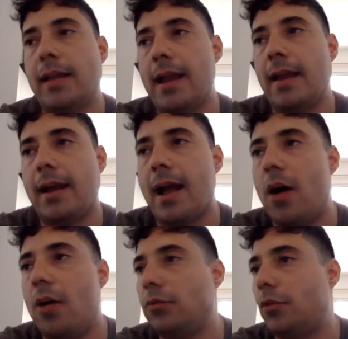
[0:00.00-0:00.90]
another
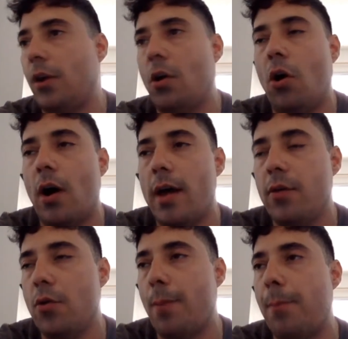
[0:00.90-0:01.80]
country, or I
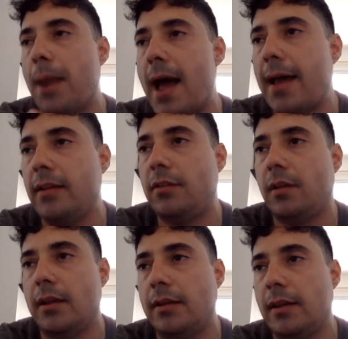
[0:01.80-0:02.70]
will apply
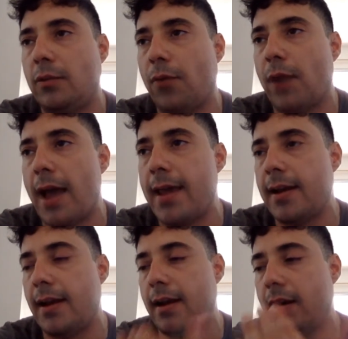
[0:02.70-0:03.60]
to fly
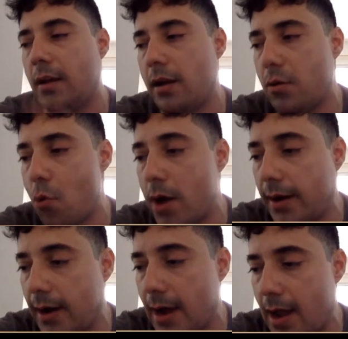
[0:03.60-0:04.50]
in
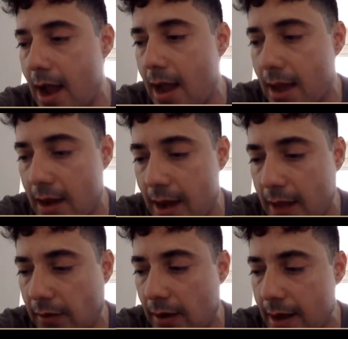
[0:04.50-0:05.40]

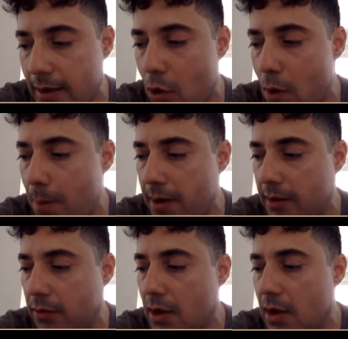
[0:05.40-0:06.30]
another line
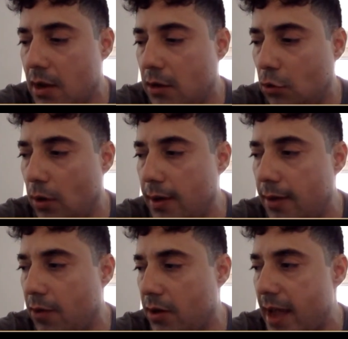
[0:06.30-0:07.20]
company to live
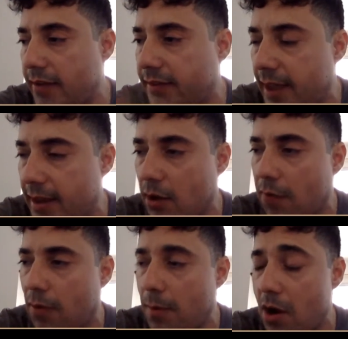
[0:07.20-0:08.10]
in the United States
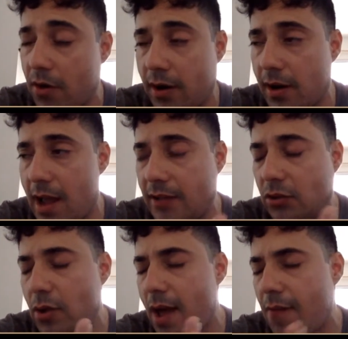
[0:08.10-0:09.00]
of America. I
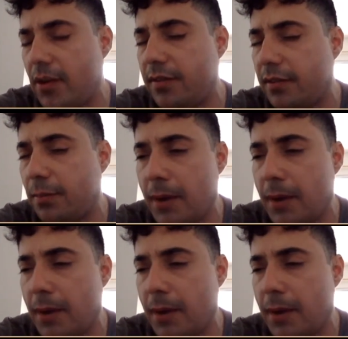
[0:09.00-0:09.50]
don't have this